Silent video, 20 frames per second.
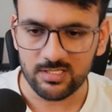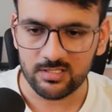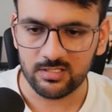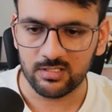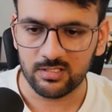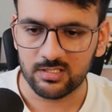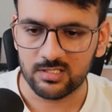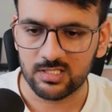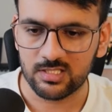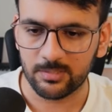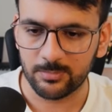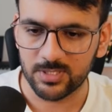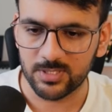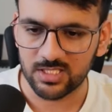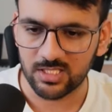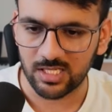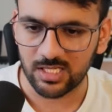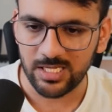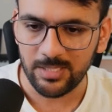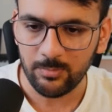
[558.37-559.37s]

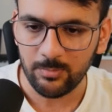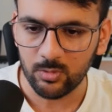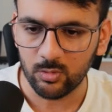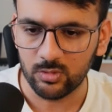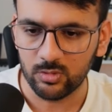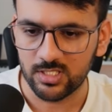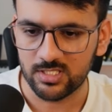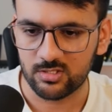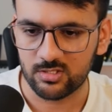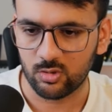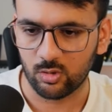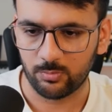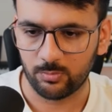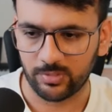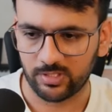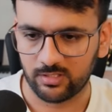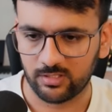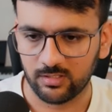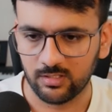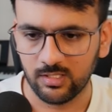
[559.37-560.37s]
subscribe to this
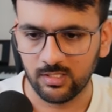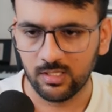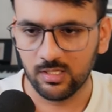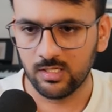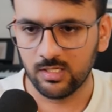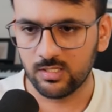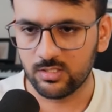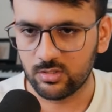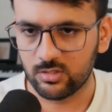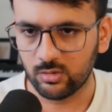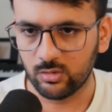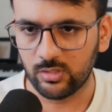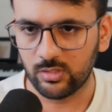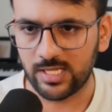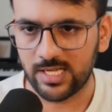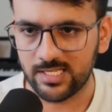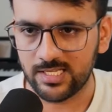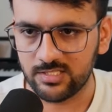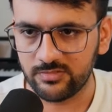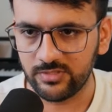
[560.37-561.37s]
topic. So
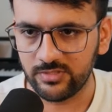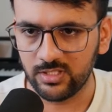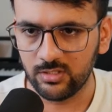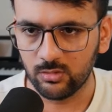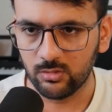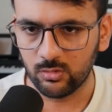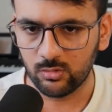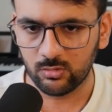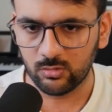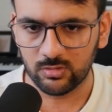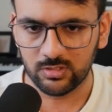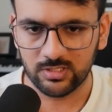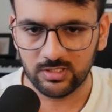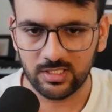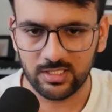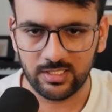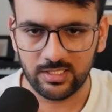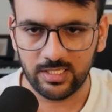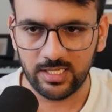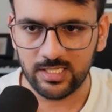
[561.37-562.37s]
as we know, the next